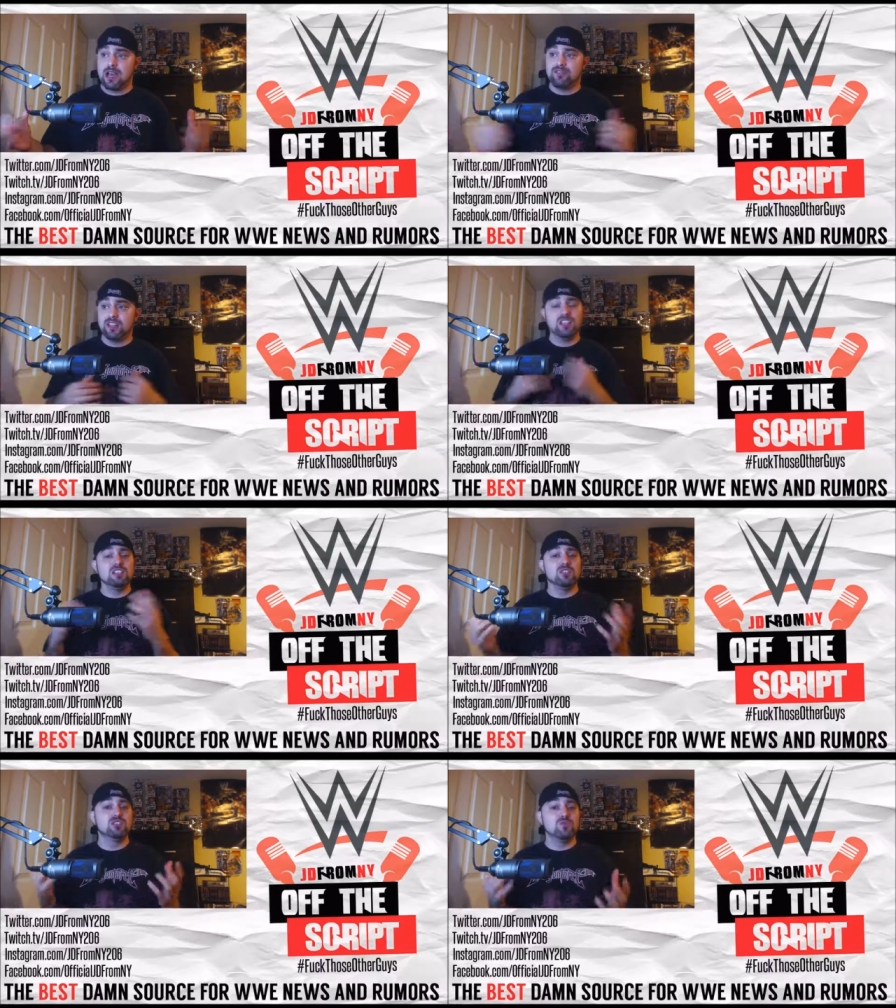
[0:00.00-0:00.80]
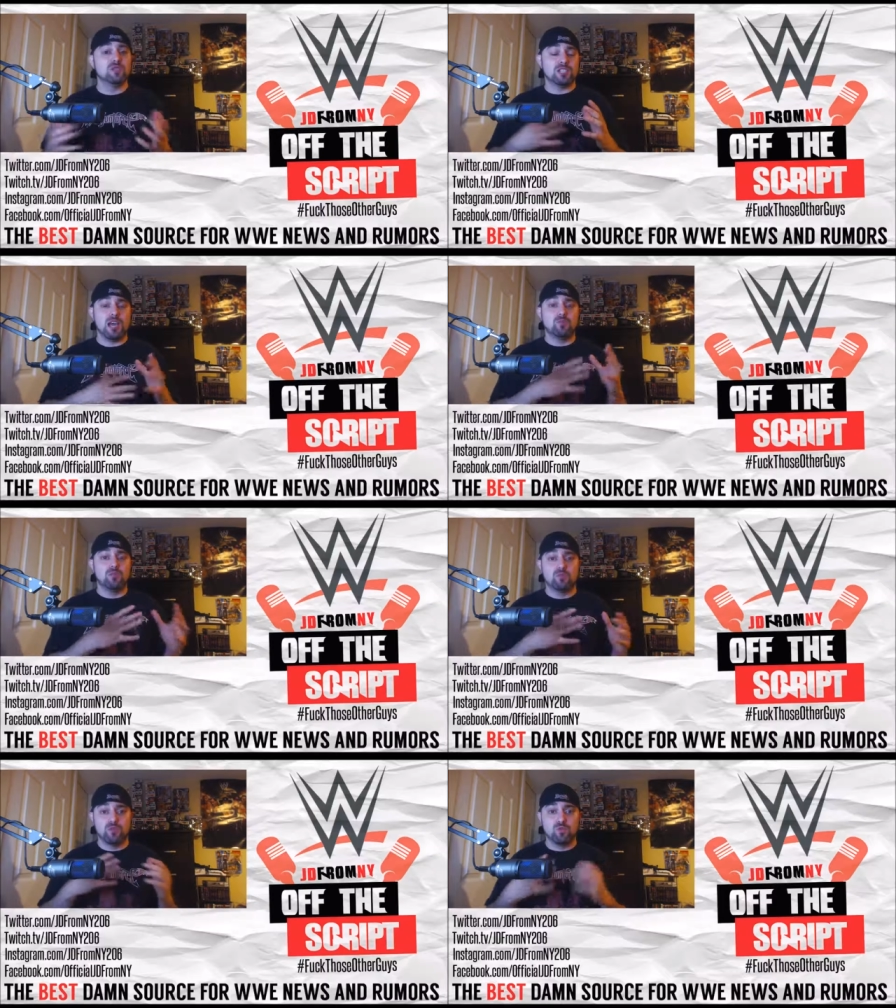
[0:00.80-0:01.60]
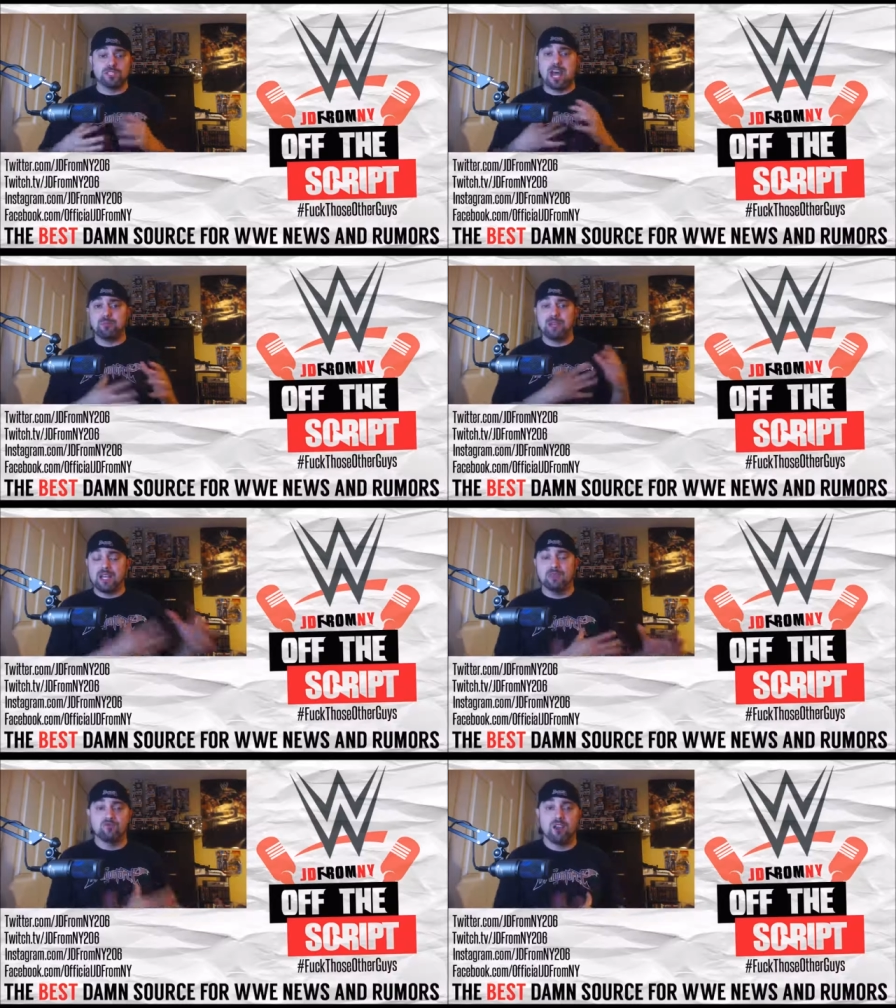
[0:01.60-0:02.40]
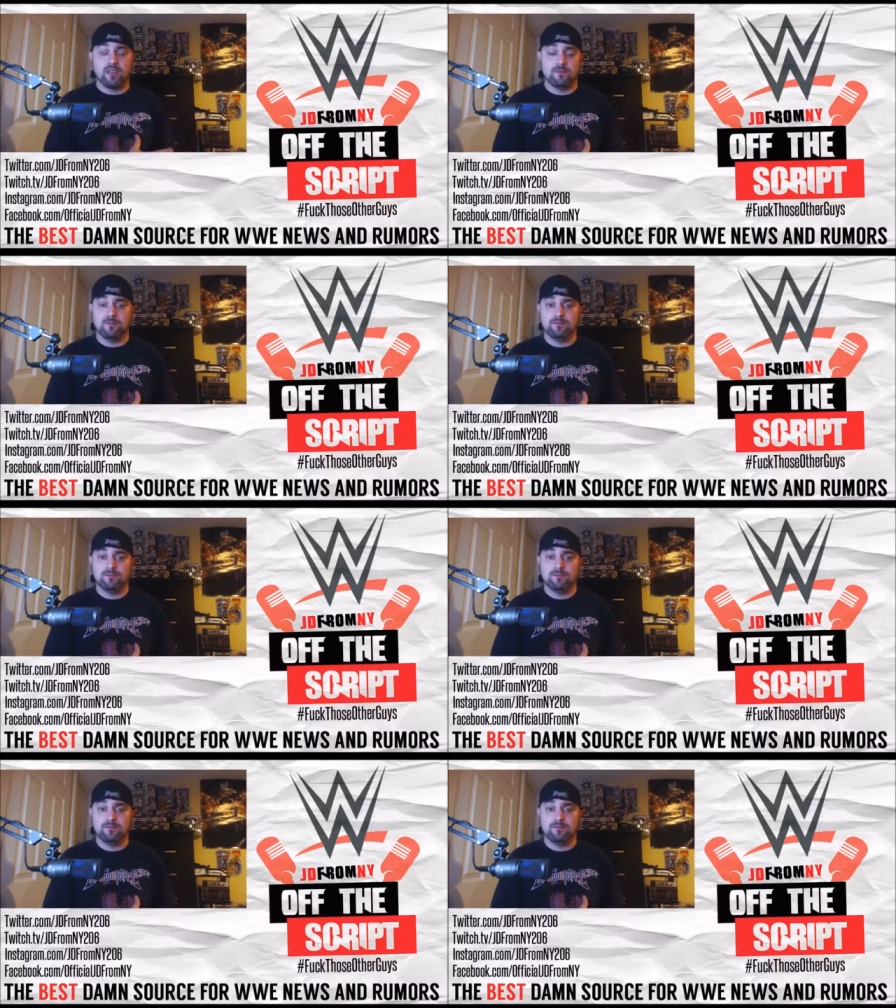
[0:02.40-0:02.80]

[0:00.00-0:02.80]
have nothing to do with, with what's happening in the ring.